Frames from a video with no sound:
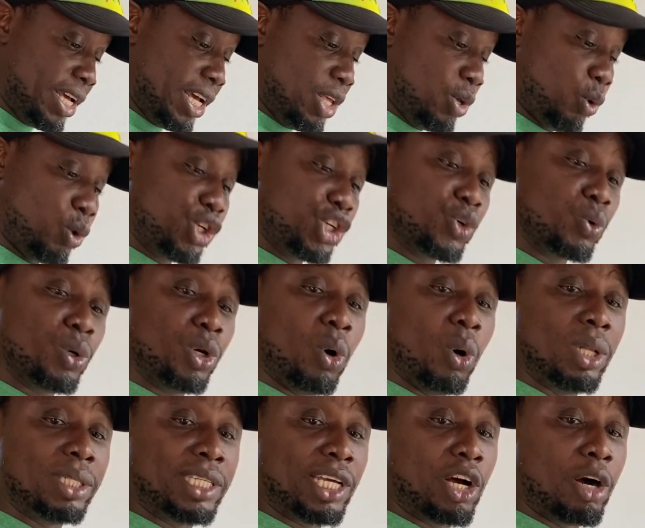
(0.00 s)
You could chew the whole
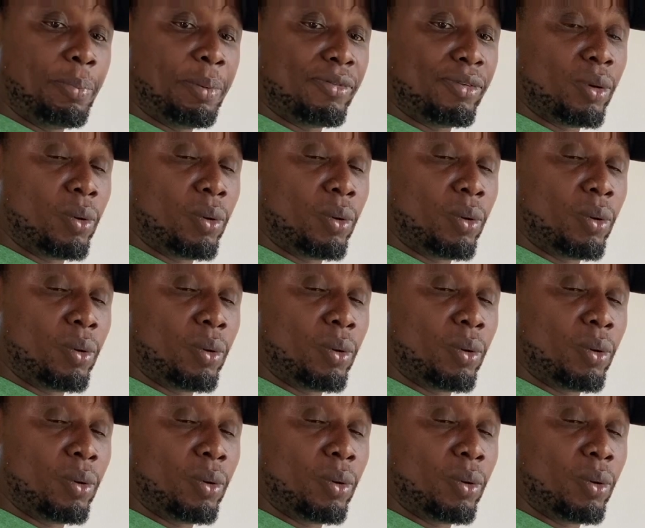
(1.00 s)
thing up if you